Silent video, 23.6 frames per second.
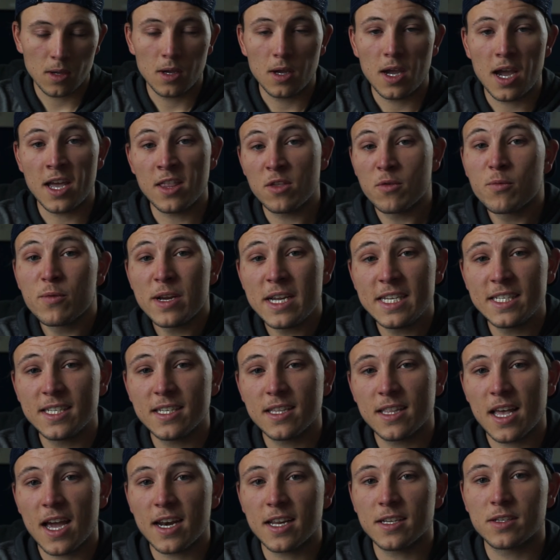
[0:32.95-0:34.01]
And the reason
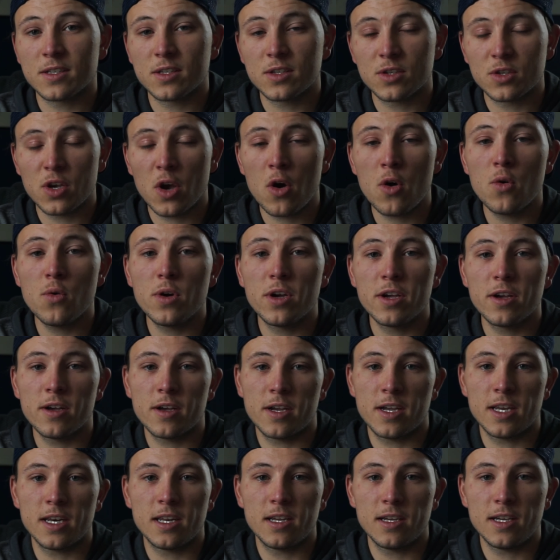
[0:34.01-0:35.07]
that is so
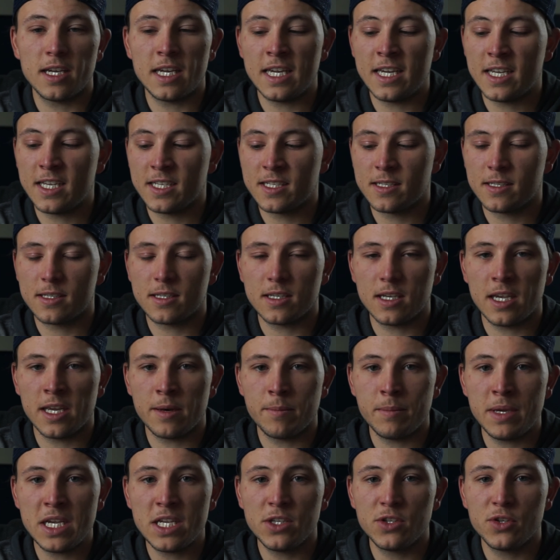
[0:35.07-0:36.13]
good is it
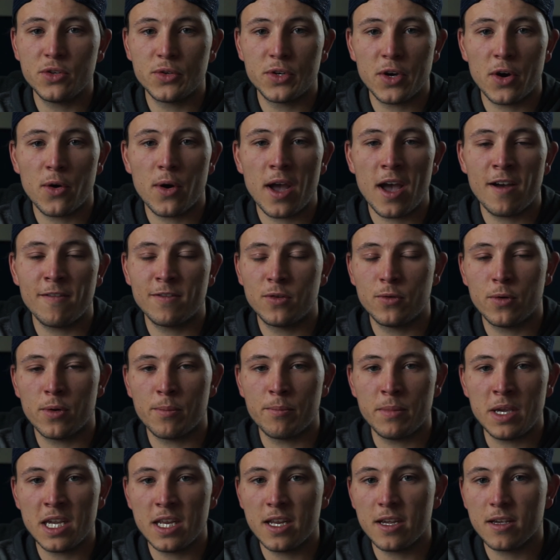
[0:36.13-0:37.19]
means you don't have to
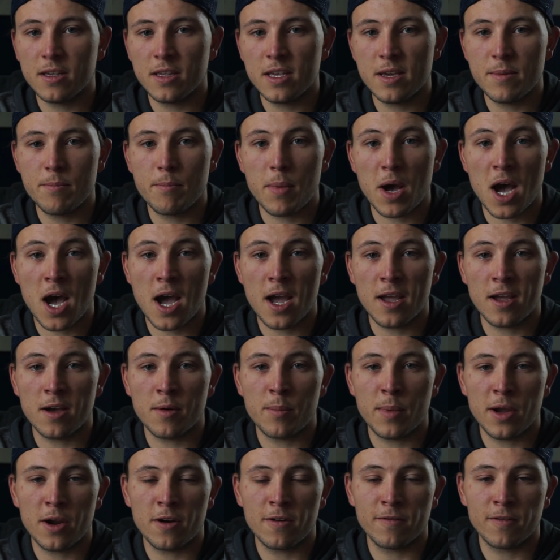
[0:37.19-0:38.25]
immediately buy a
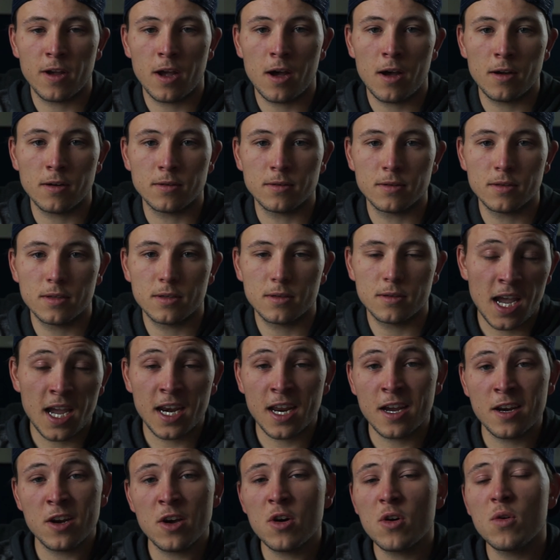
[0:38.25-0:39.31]
pair of goggles. And I
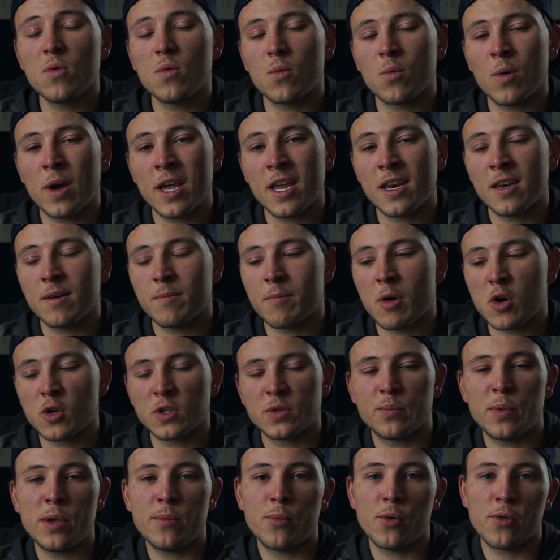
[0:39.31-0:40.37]
know when most
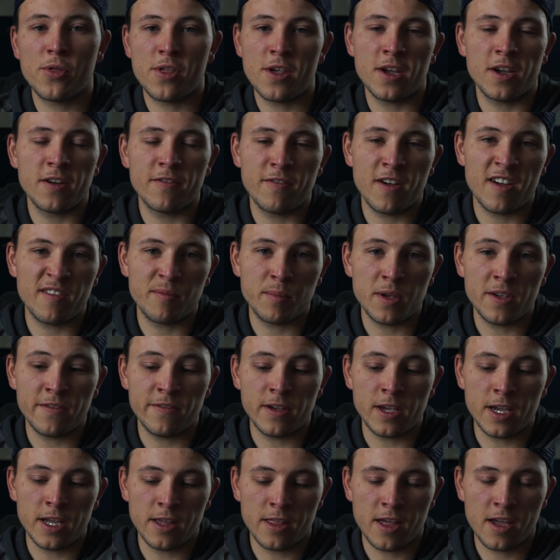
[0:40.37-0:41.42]
people think of
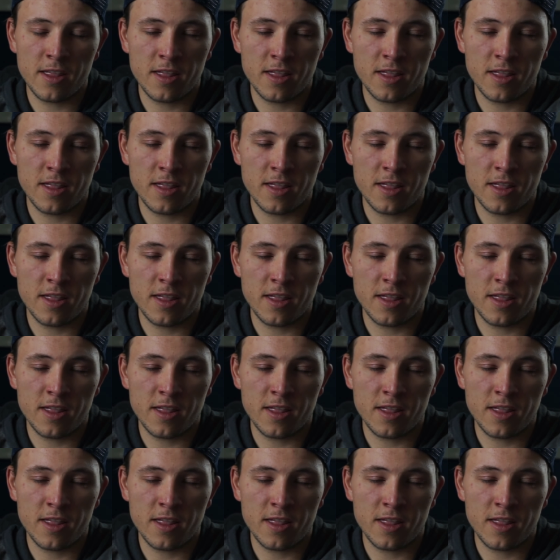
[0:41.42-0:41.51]
FPV, they